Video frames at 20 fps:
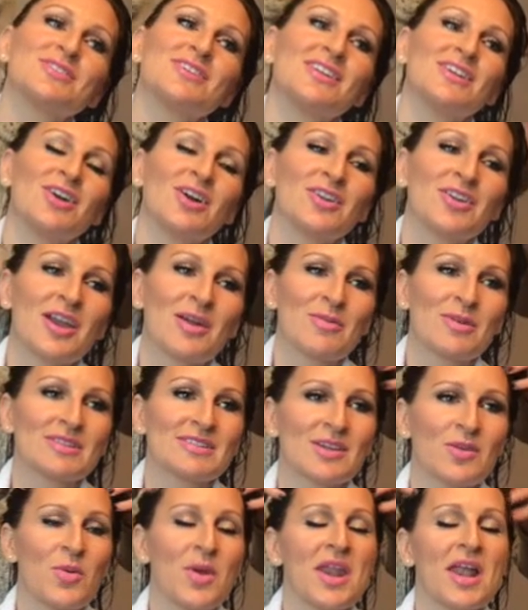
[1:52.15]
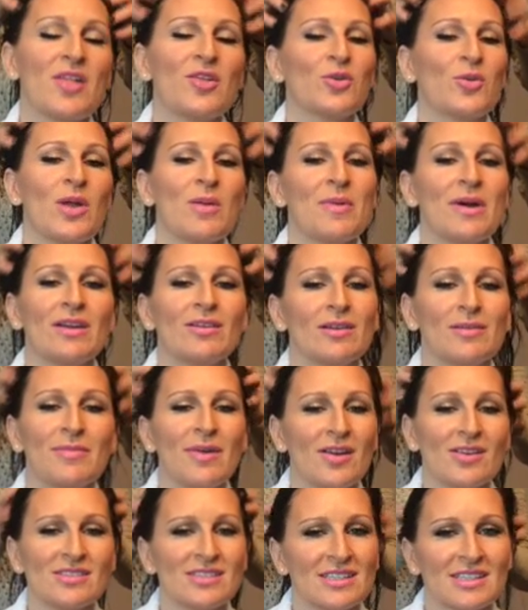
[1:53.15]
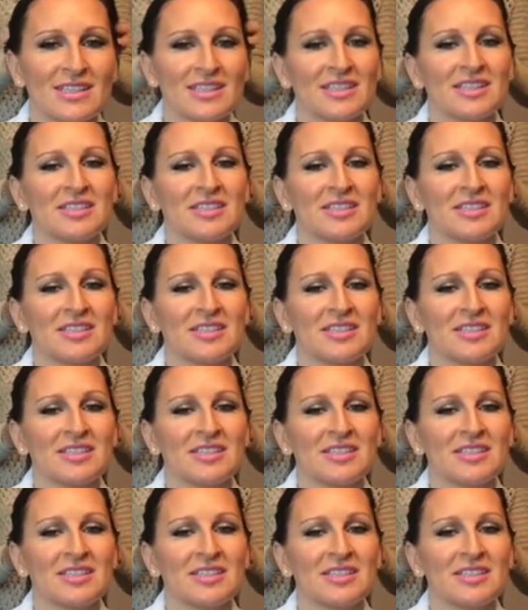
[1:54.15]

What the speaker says: Just going to work the product in there.